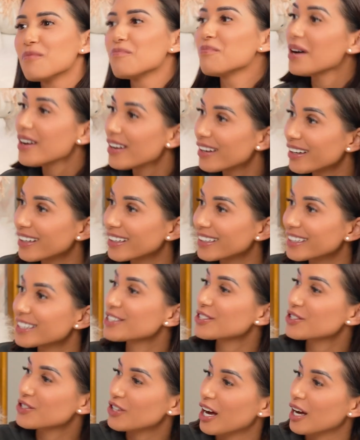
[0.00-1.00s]
But
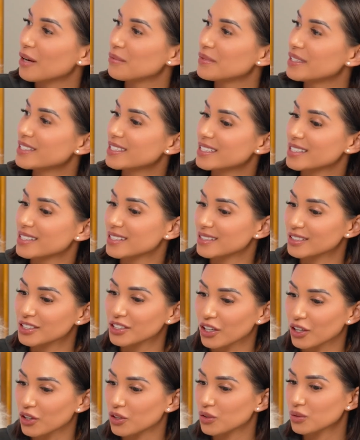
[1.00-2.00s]
his job is
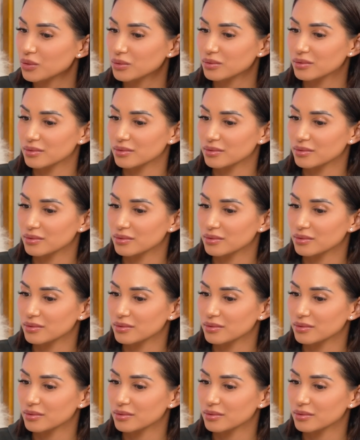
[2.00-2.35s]
to,